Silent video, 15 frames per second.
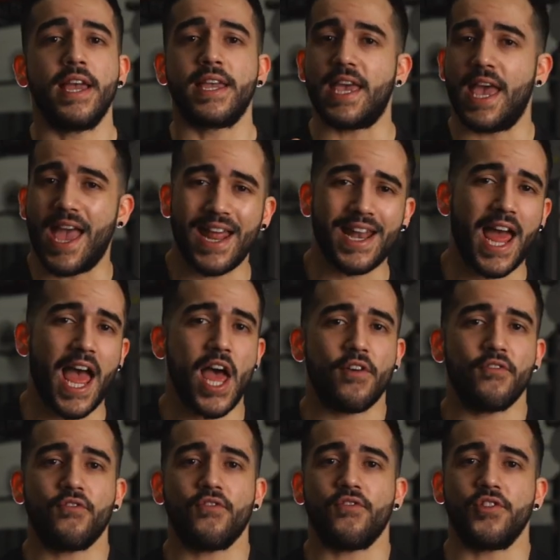can
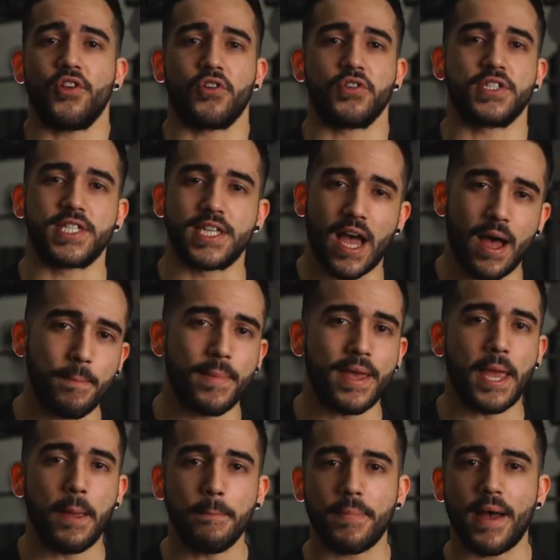have, you know, some
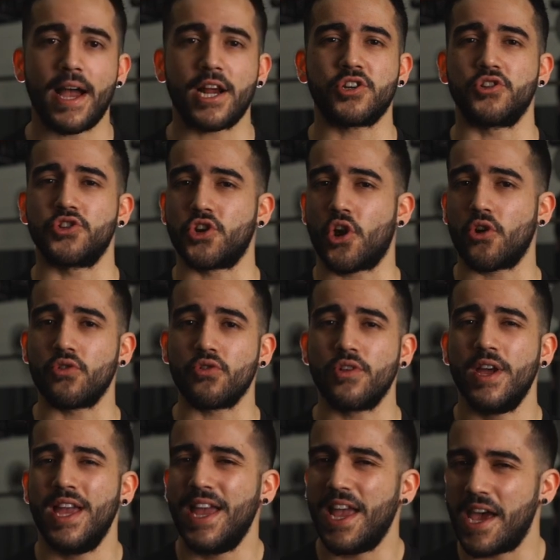impact on total
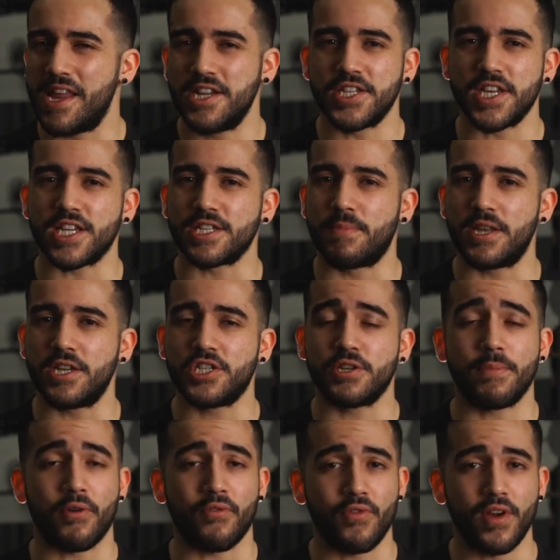energy expenditure,
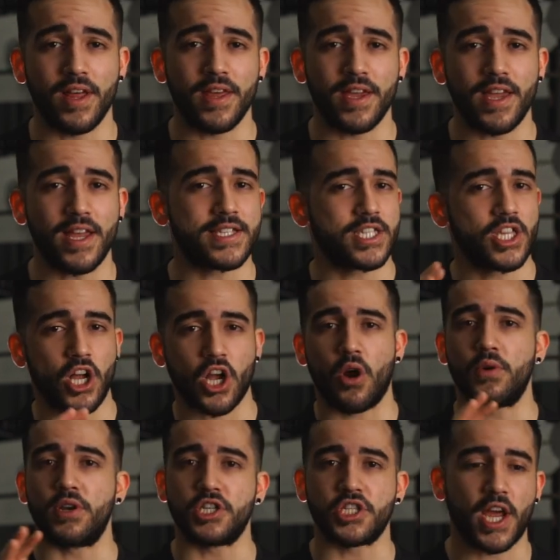but really it's not
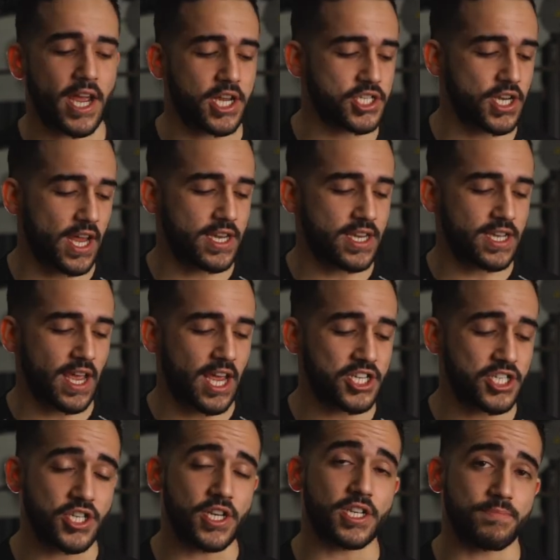going to change any
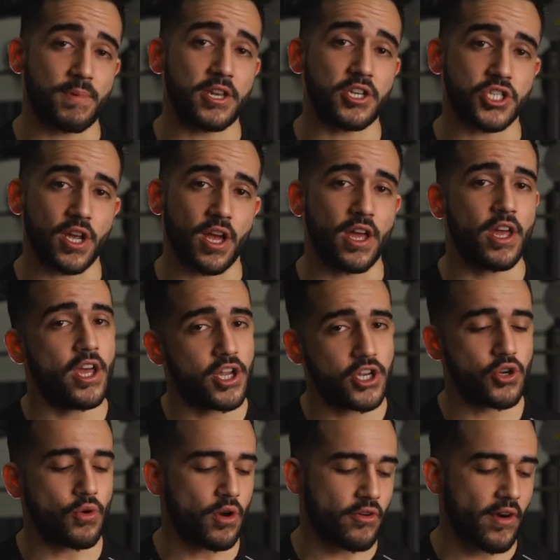energy expenditure
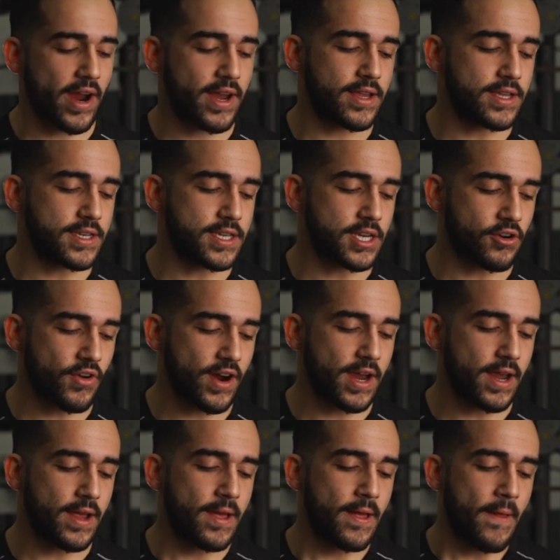to a great
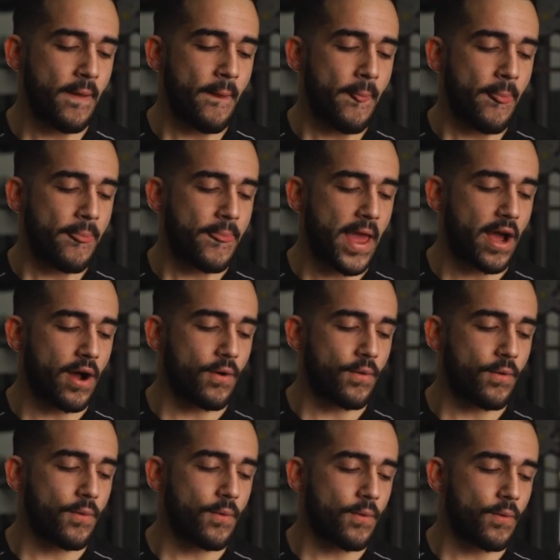degree.
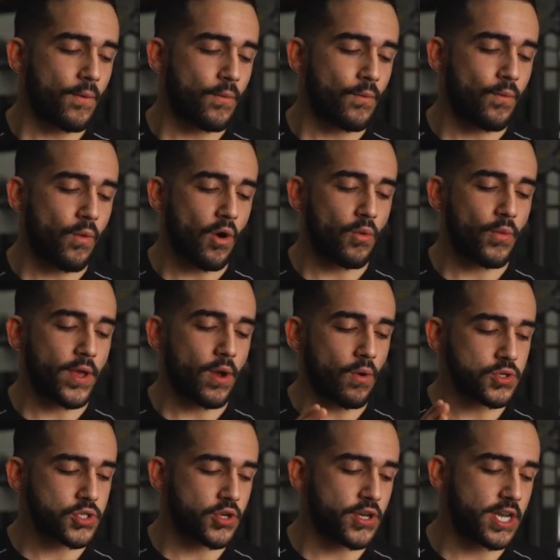Now, what we
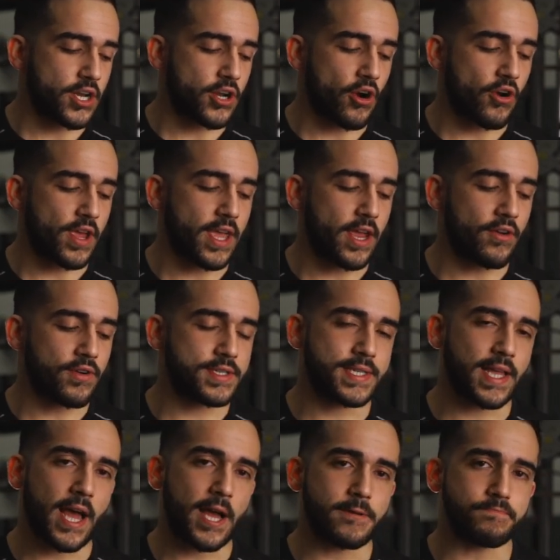also need to know here is
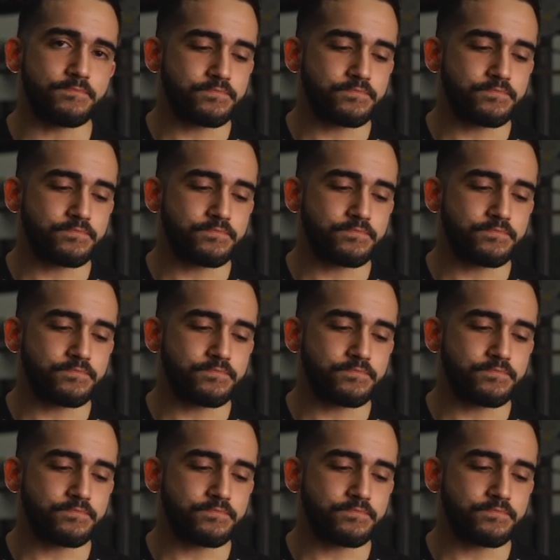that